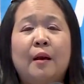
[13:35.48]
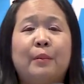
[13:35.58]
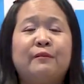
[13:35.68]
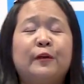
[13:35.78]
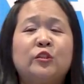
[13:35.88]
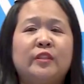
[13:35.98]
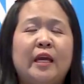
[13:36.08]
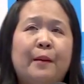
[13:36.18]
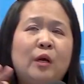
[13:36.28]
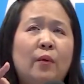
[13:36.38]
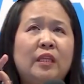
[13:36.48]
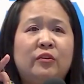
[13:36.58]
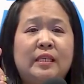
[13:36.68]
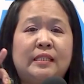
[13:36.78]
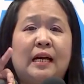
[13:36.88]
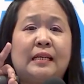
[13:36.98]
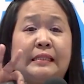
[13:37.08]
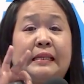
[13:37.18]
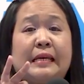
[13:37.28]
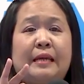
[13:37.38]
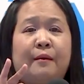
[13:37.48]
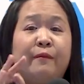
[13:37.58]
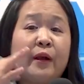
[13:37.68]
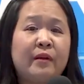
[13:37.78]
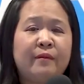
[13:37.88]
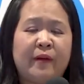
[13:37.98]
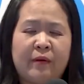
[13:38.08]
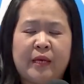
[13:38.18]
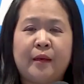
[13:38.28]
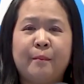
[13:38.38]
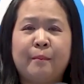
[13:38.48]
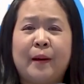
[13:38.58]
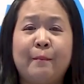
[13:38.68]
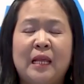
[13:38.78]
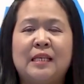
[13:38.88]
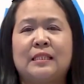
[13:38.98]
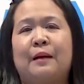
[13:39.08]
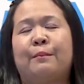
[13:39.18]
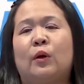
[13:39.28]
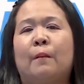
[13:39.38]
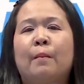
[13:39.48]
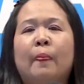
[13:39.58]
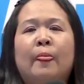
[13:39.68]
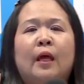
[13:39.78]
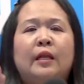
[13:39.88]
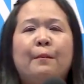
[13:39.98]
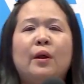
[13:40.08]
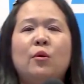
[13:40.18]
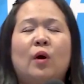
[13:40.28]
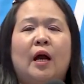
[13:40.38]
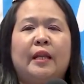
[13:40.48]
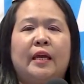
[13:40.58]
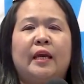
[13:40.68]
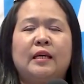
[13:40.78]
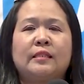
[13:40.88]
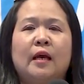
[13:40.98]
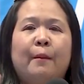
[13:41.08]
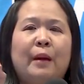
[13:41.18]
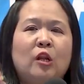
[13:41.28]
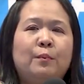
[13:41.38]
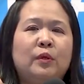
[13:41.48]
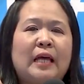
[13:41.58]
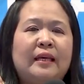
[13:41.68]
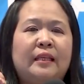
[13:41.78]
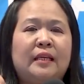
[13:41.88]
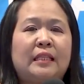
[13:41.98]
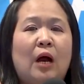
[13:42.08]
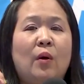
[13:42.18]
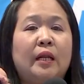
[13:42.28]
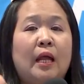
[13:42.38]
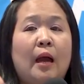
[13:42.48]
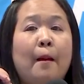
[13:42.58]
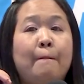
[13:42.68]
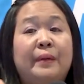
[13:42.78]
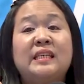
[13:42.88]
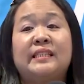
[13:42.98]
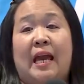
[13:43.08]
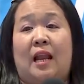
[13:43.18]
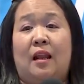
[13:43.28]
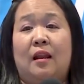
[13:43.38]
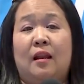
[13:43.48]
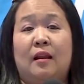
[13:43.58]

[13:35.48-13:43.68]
But for today, I'm going to discuss three. Very, very mabilis lang po. Number one is, meron po tayong tinatawag na B cell.